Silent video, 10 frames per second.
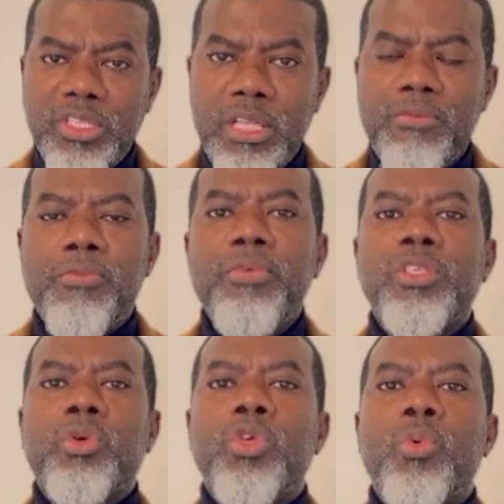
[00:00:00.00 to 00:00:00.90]
to sell for free,
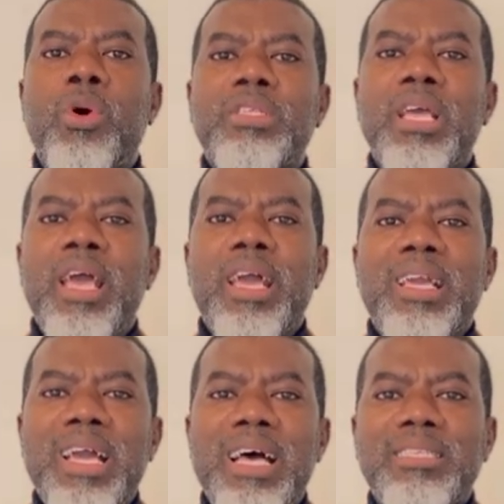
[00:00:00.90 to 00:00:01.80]
so you want
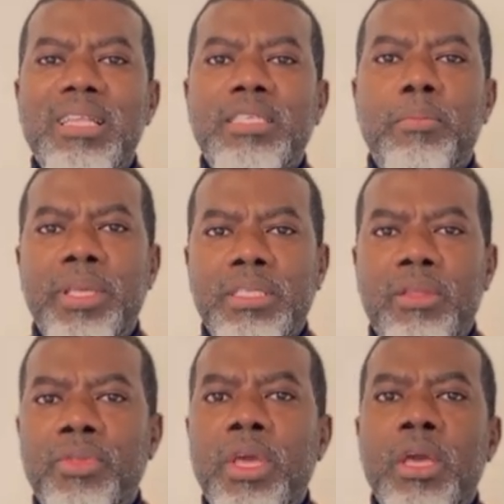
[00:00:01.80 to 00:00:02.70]
gasless
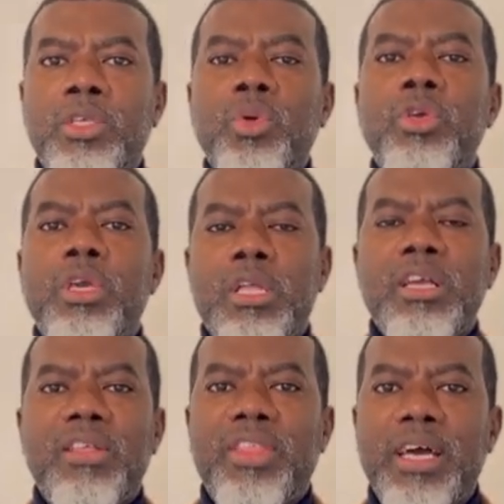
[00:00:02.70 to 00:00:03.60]
minting. So you
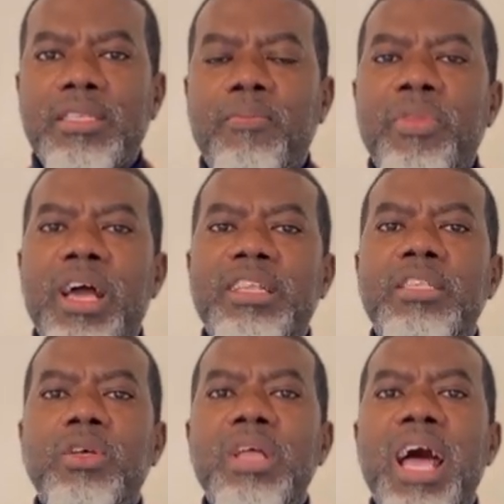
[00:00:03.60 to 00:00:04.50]
click on that. And then
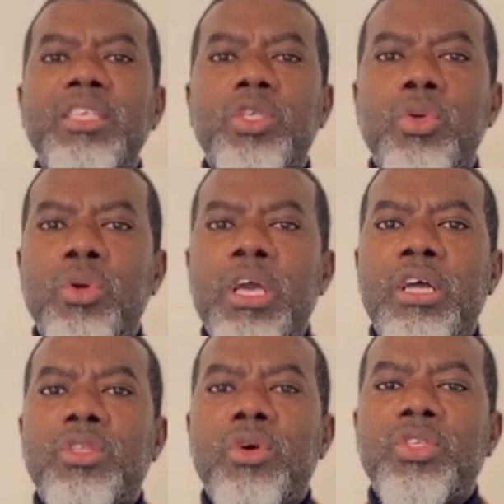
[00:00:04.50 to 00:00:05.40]
it's going to ask you,
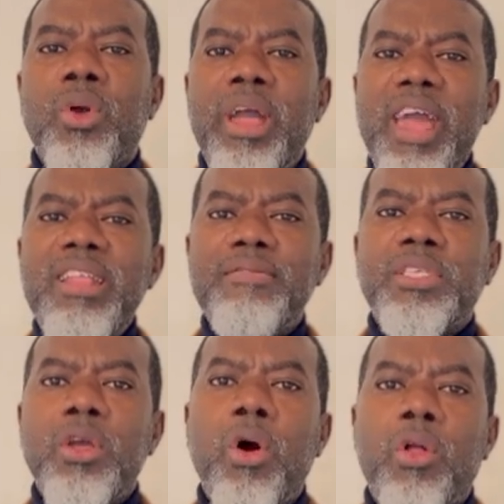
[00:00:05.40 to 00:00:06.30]
does your
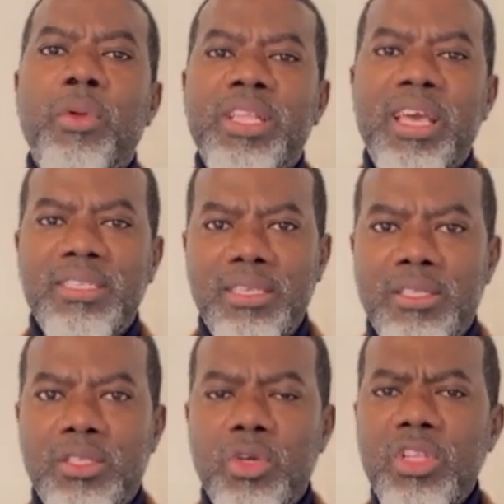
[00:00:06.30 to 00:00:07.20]
NFT already
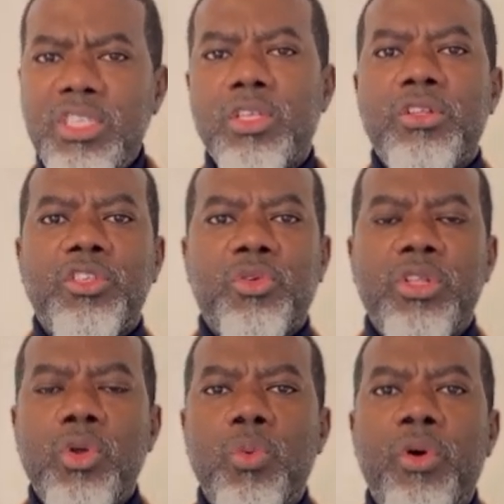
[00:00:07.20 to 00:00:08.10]
exist? You're going to see it on the
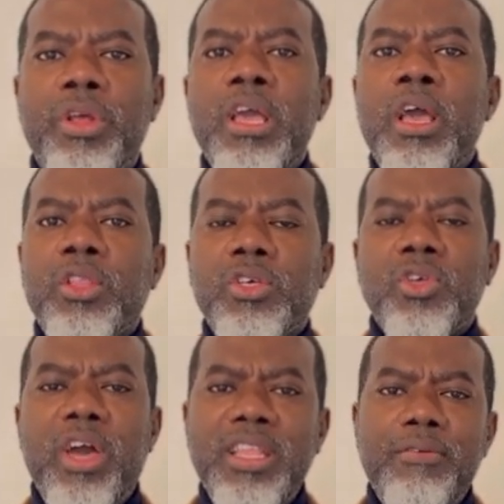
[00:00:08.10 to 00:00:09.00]
screen, don't worry. Does
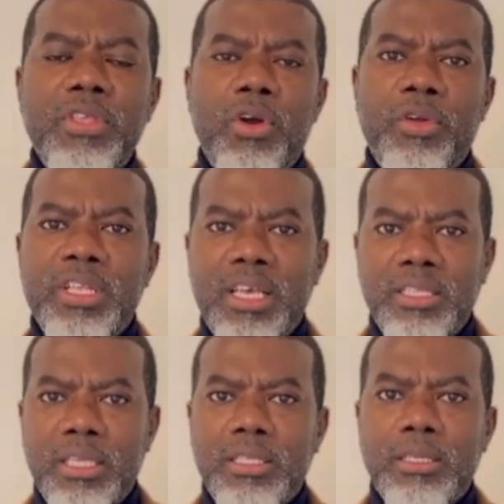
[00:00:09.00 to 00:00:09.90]
your NFT already
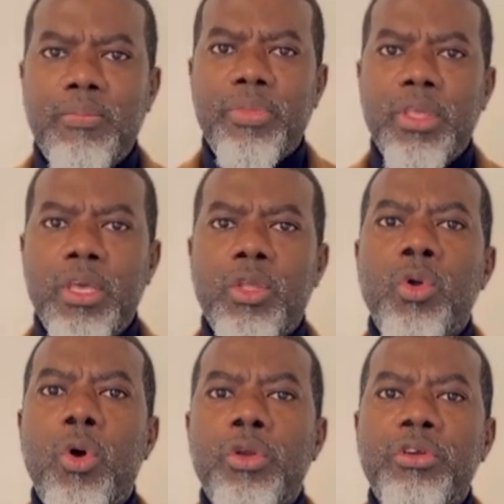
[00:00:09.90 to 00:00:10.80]
exist? You
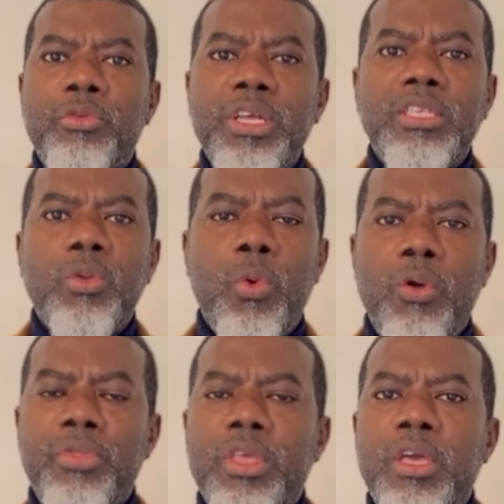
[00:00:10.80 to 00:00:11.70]
know, or you're creating
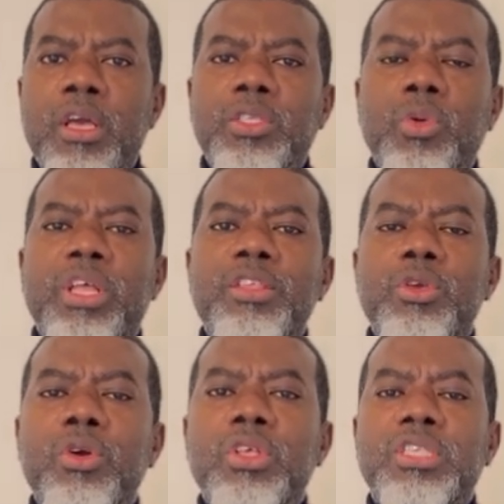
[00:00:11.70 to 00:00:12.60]
one. So then
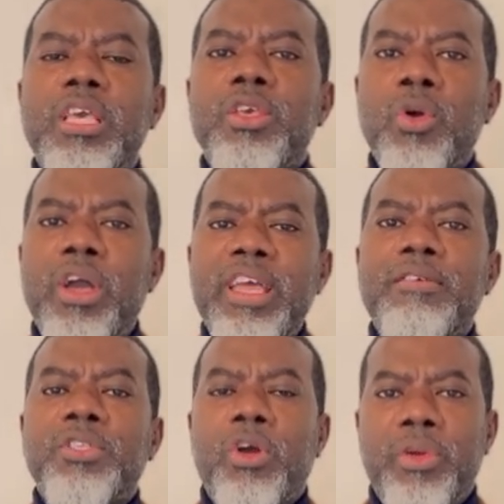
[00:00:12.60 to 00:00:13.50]
you're going to say your
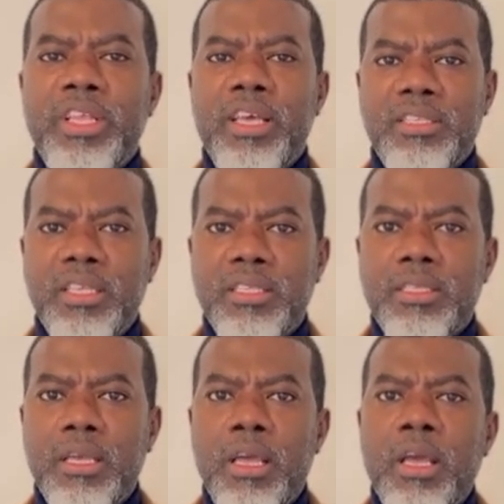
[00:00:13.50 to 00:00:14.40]
NFT already
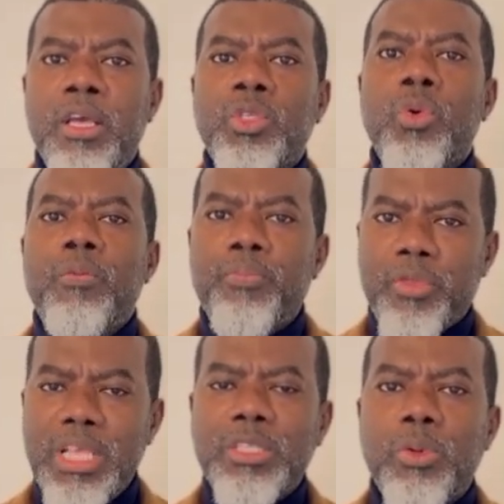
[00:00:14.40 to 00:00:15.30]
exists. So
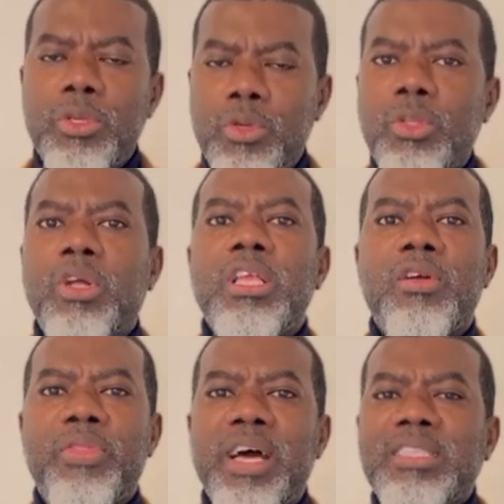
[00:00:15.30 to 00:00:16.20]
that's what you're going to click
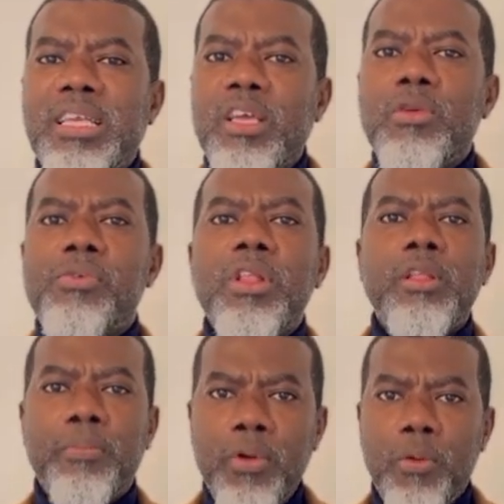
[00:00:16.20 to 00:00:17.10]
on that. And then you follow
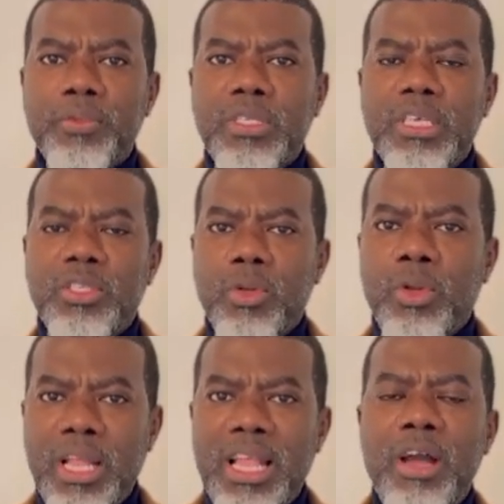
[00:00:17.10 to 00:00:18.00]
the prompt. It's going
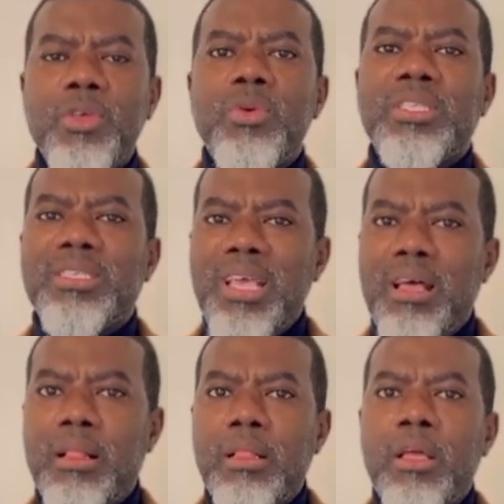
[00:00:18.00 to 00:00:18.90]
to allow you
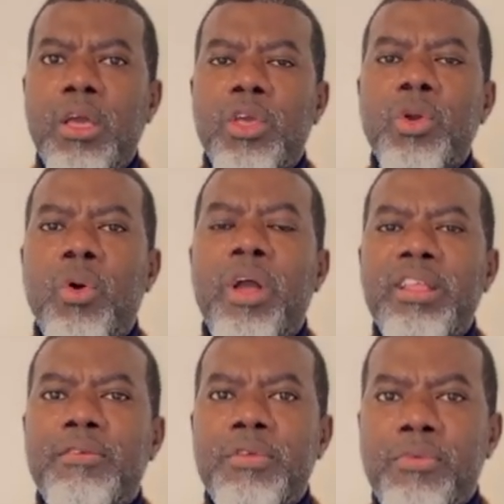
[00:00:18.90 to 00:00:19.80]
sell your
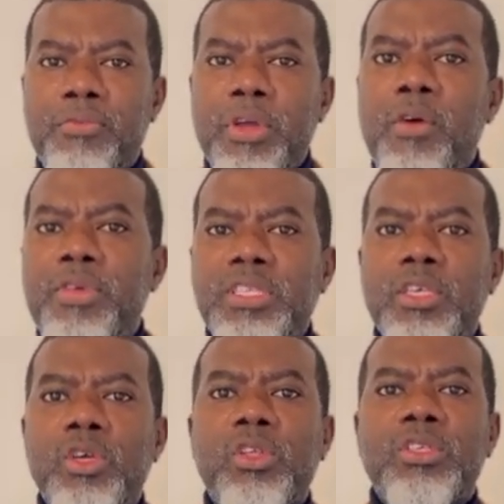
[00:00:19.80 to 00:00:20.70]
NFT for free.
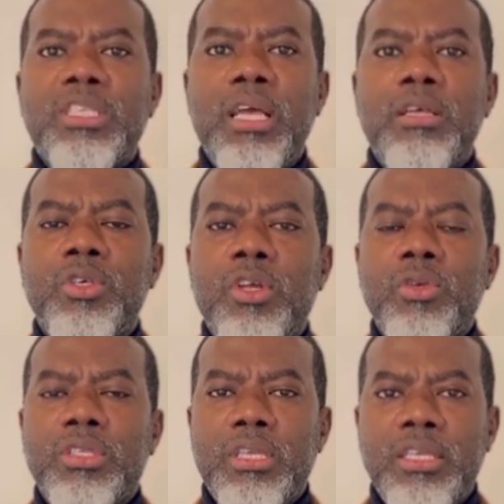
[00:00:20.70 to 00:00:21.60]
Obviously, you've got
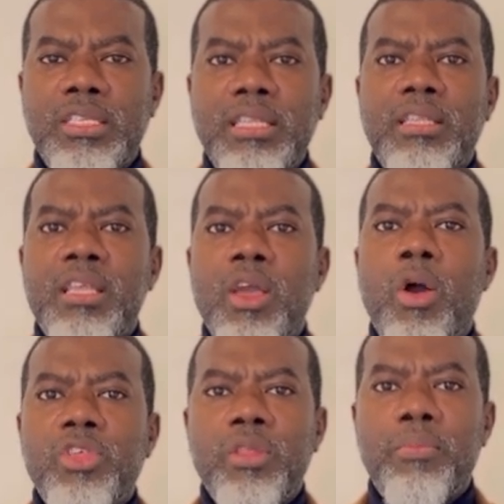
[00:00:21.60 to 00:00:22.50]
to set the
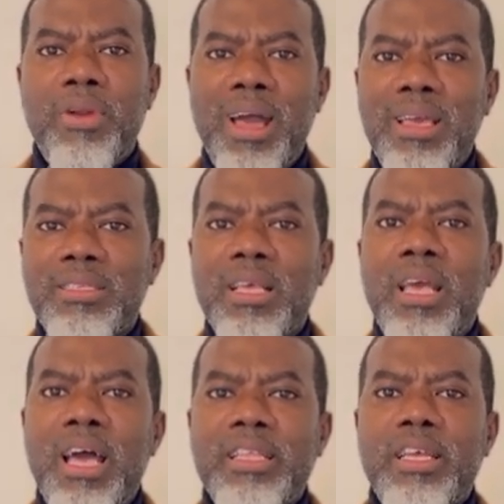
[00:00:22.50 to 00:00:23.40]
auction price
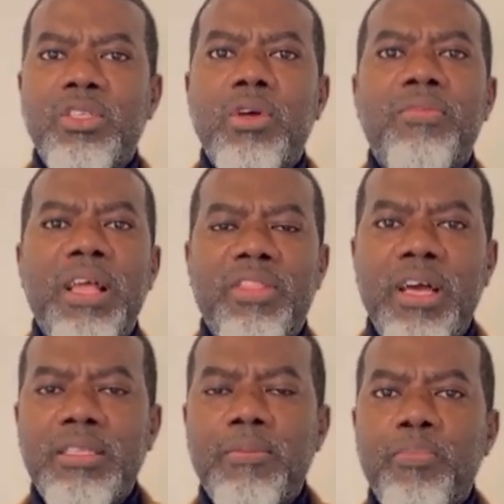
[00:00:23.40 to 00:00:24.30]
and then stuff like
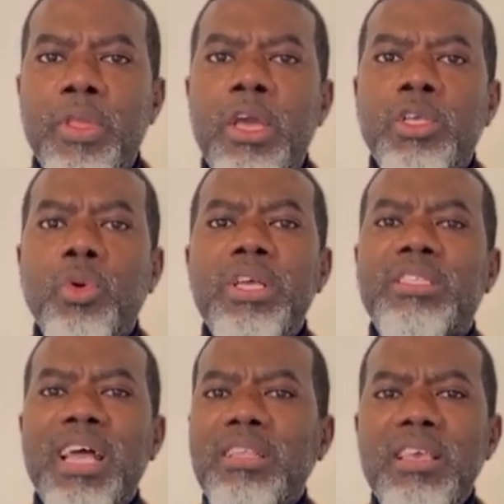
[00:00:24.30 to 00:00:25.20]
that. So
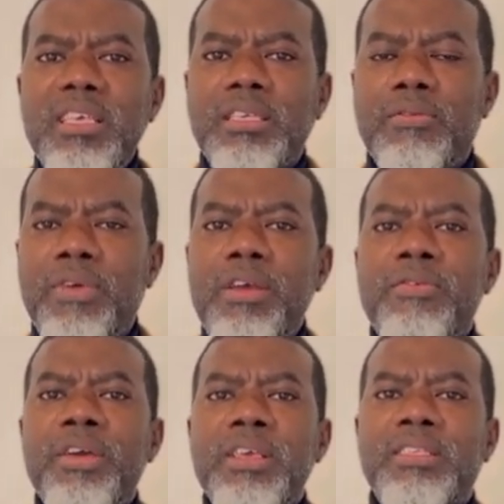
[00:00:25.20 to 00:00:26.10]
it's that easy. Very,
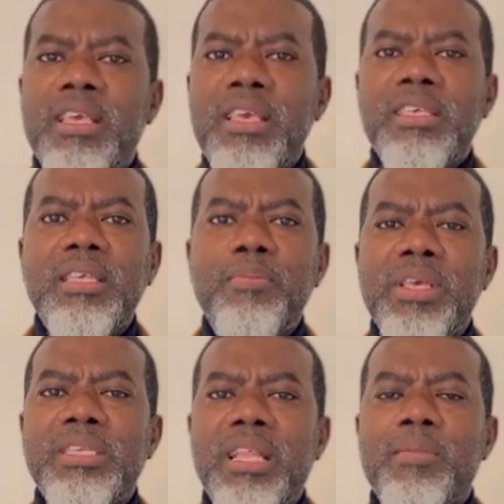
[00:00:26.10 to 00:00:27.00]
very easy. Easy
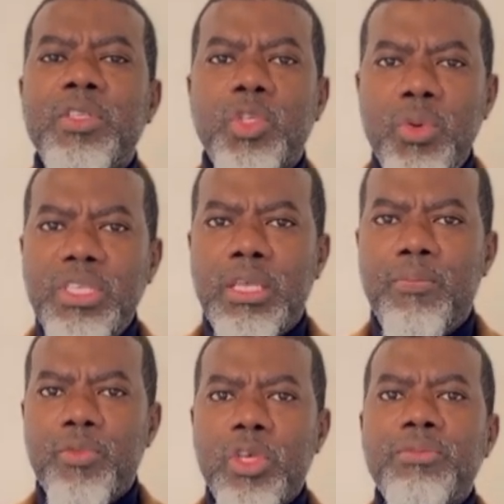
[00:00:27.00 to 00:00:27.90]
peasy, lemon squeezy.
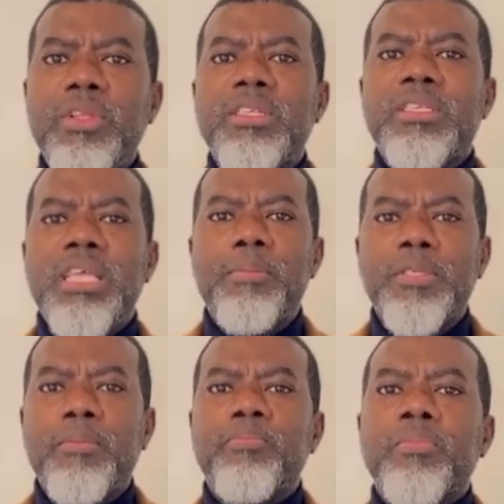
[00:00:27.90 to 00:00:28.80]
Just follow the
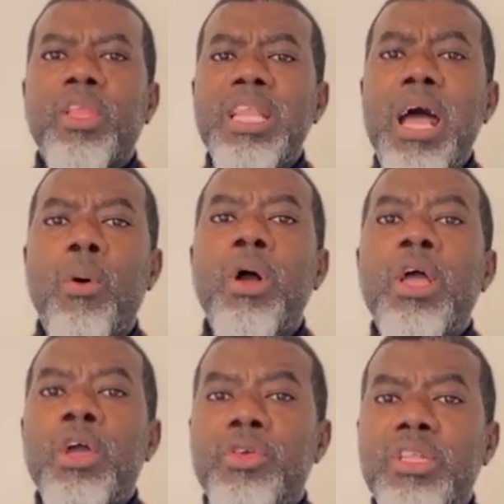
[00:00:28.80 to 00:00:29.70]
steps. Now,
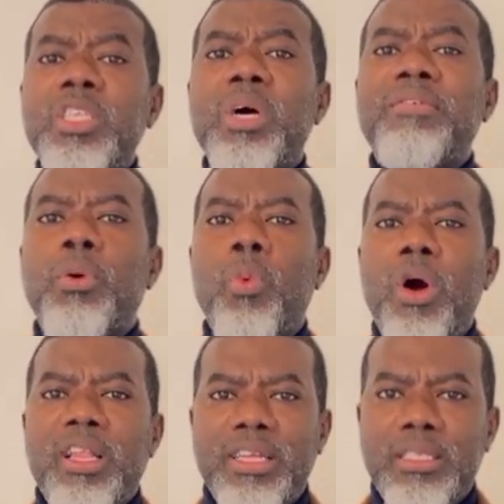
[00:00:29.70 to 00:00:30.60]
you need to have a
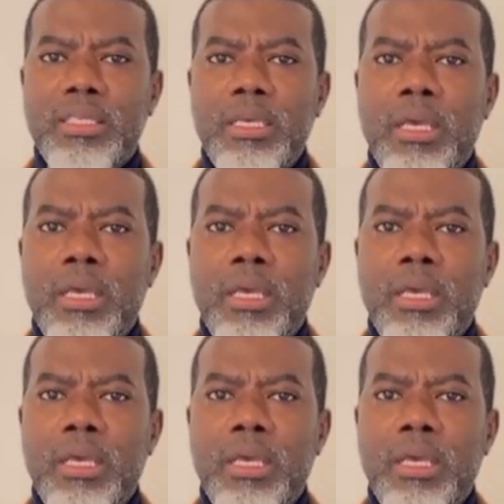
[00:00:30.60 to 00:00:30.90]
wallet.